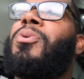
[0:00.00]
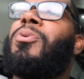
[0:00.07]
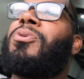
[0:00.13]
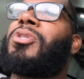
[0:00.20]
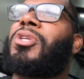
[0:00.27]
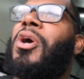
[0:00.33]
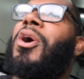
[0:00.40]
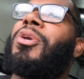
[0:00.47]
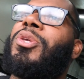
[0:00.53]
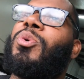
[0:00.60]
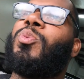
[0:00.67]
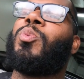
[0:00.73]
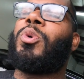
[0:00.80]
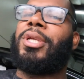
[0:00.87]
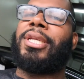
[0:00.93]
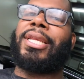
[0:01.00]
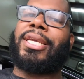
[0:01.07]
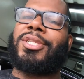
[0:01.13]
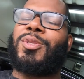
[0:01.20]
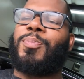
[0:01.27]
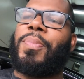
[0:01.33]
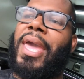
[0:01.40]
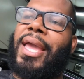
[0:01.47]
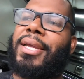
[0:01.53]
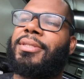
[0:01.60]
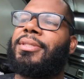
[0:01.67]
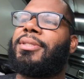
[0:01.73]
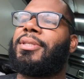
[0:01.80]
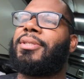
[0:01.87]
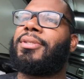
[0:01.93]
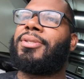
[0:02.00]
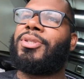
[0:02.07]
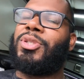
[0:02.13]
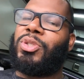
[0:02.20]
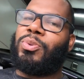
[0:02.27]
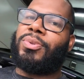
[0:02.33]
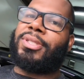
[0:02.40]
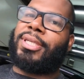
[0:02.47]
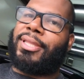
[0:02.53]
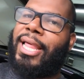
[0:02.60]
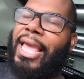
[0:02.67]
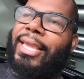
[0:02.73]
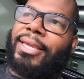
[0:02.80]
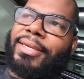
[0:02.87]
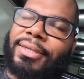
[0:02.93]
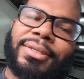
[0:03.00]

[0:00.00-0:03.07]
who saw you wouldn't expect you to like.